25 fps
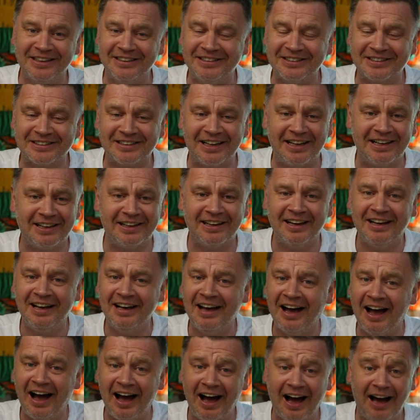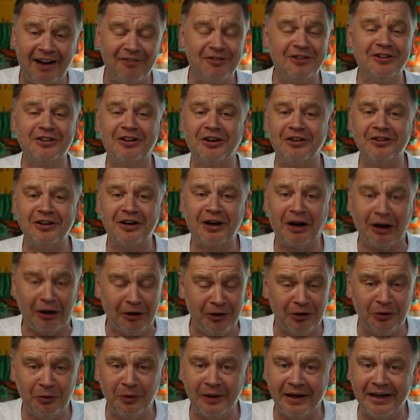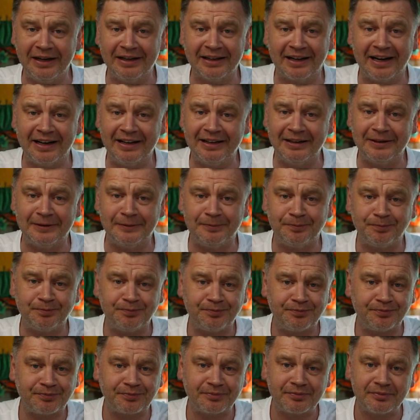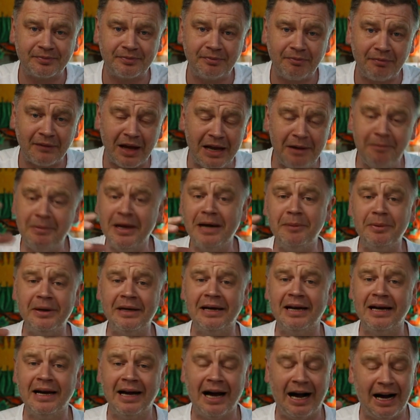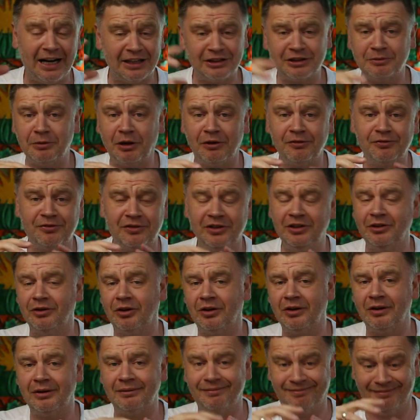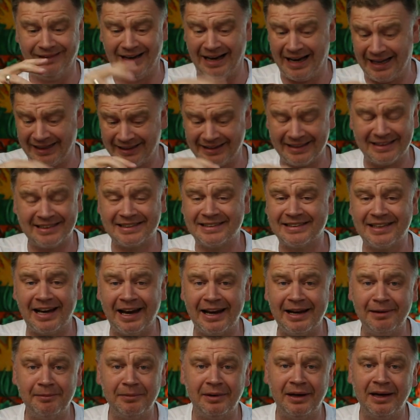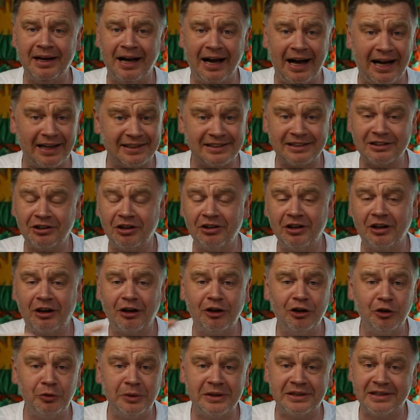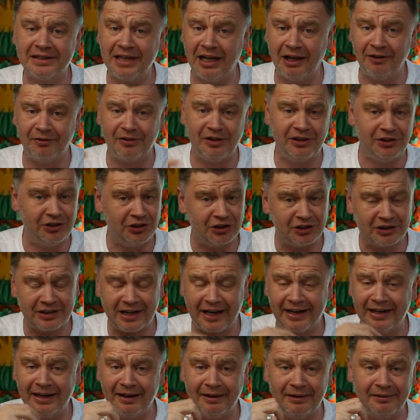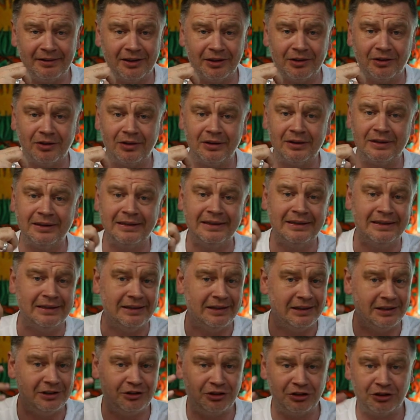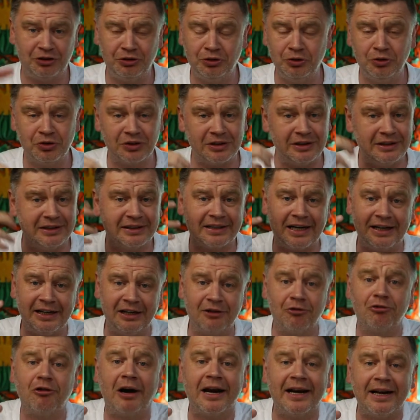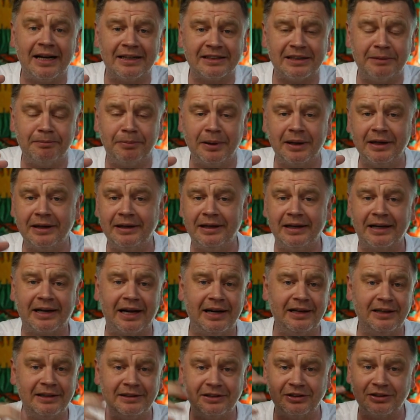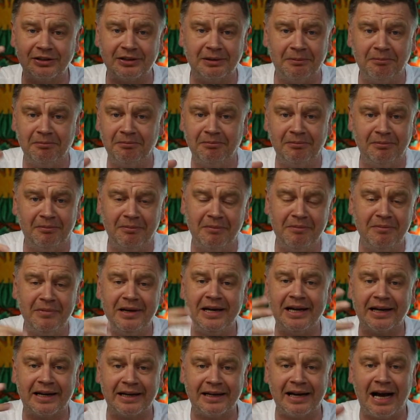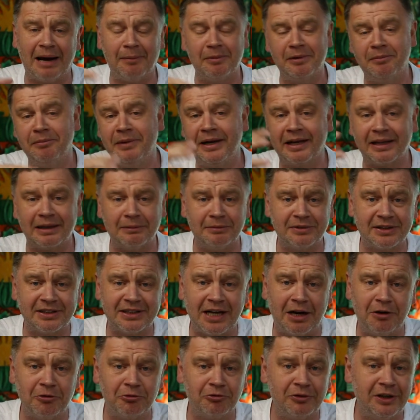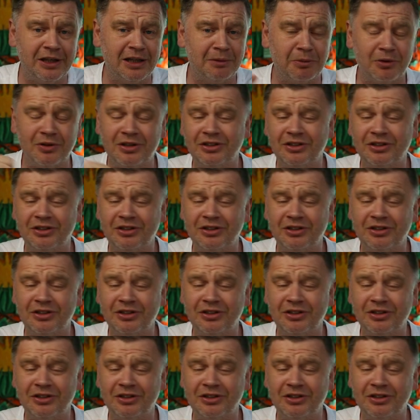They just like haven't got a clue in kind of, and maybe Asimov, you know, at this time hasn't got a clue himself, and he's just kind of, you know, he's just using his kind of writer's ability kind of just to make it happen, make them sound real.